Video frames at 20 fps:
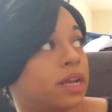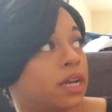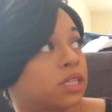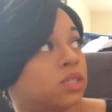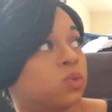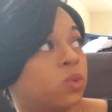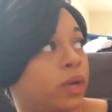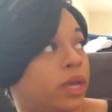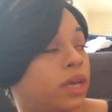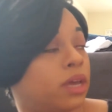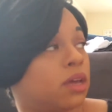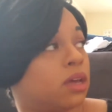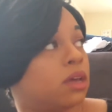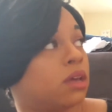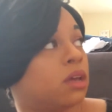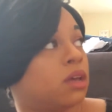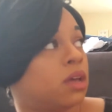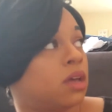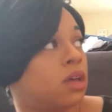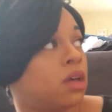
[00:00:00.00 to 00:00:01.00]
next week,
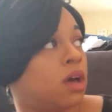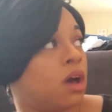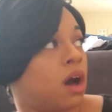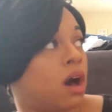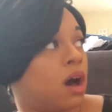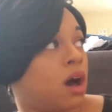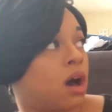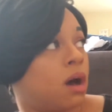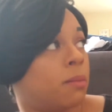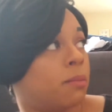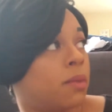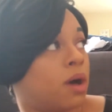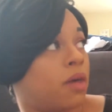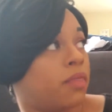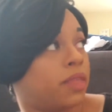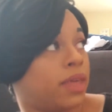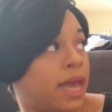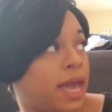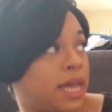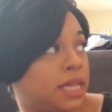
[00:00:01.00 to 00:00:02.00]
on
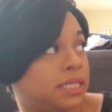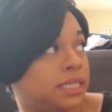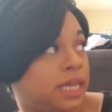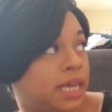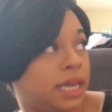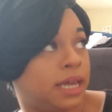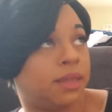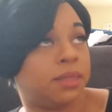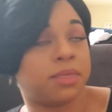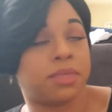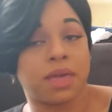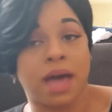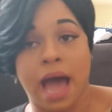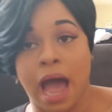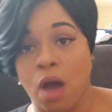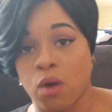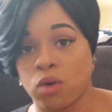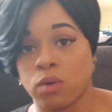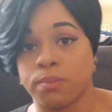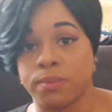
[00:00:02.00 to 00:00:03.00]
the 18th,
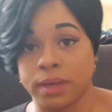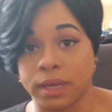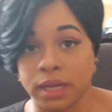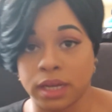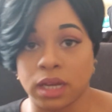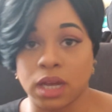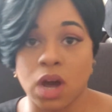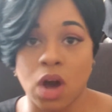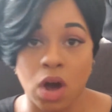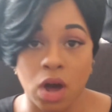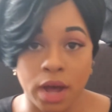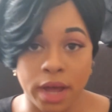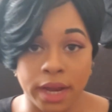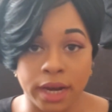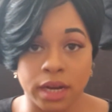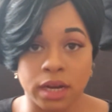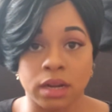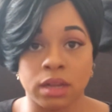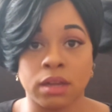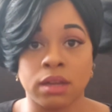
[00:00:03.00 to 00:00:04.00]
I will be
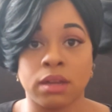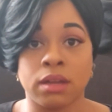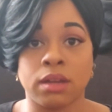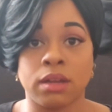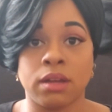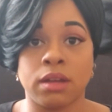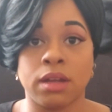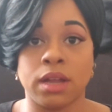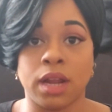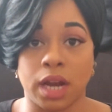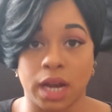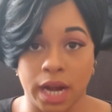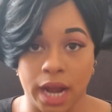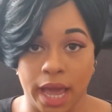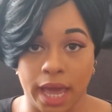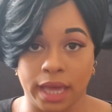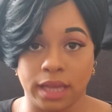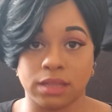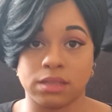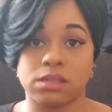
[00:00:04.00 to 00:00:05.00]
on
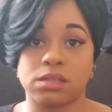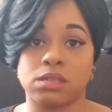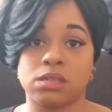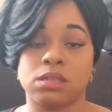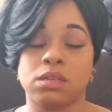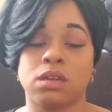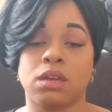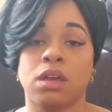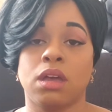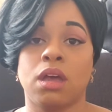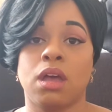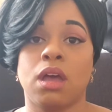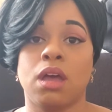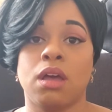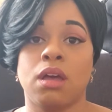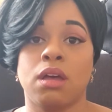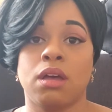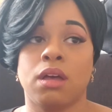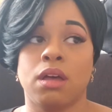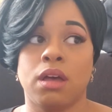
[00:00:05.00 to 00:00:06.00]
nights
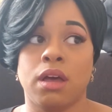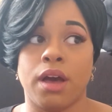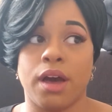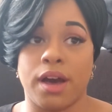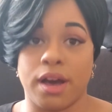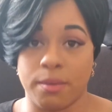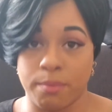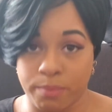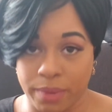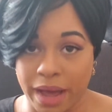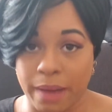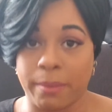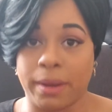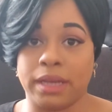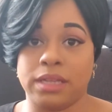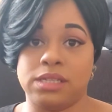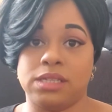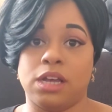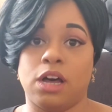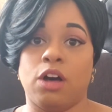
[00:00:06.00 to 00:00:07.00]
by
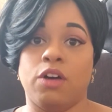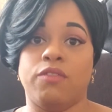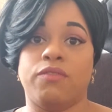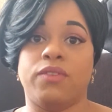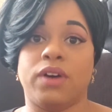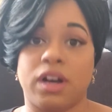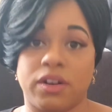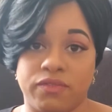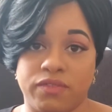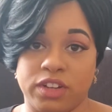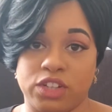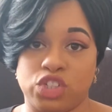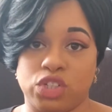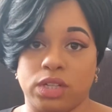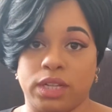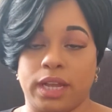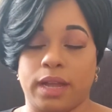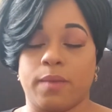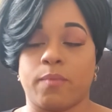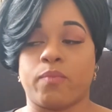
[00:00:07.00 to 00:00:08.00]
myself
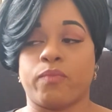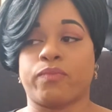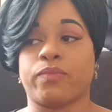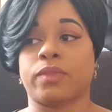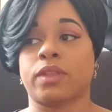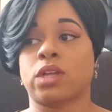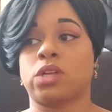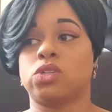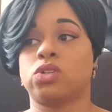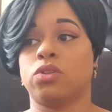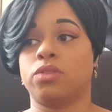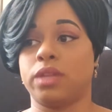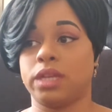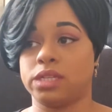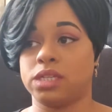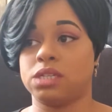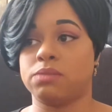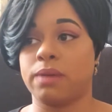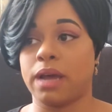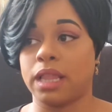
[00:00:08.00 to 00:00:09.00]
officially. So this
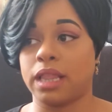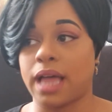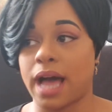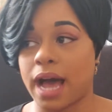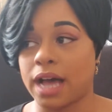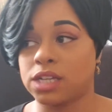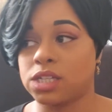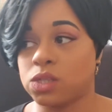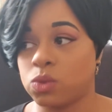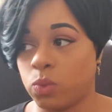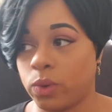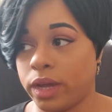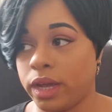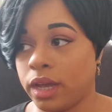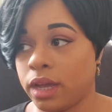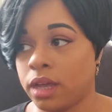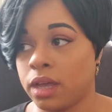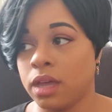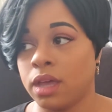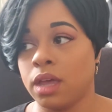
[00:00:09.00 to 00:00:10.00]
is my last
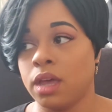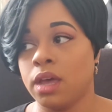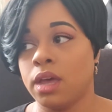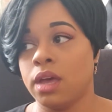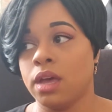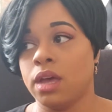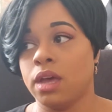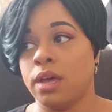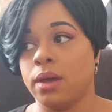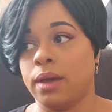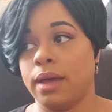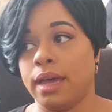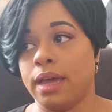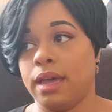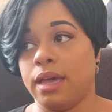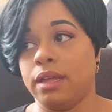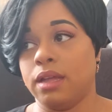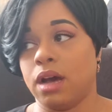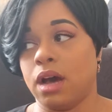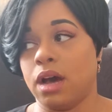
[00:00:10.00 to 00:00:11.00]
week
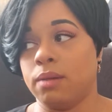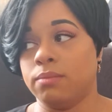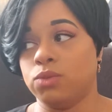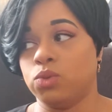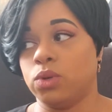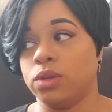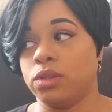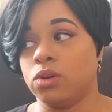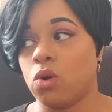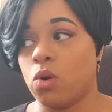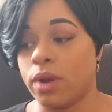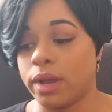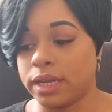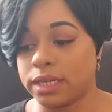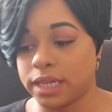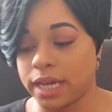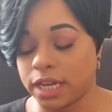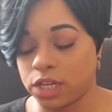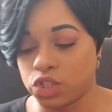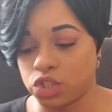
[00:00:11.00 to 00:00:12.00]
doing the
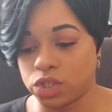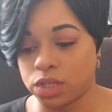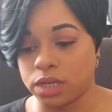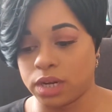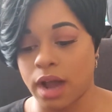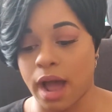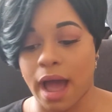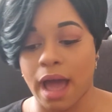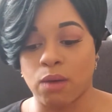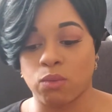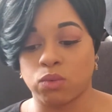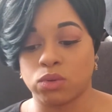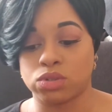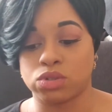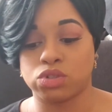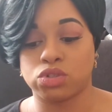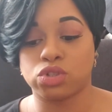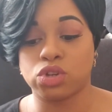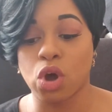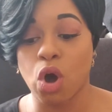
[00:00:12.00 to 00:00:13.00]
orientation. I
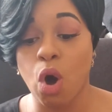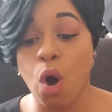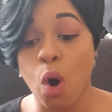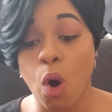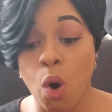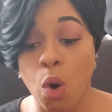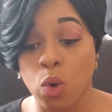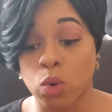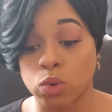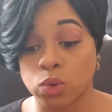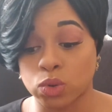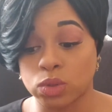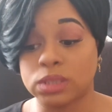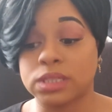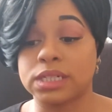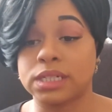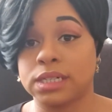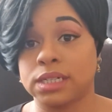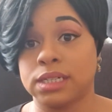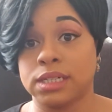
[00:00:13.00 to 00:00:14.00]
was
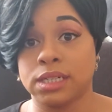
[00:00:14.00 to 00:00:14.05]
told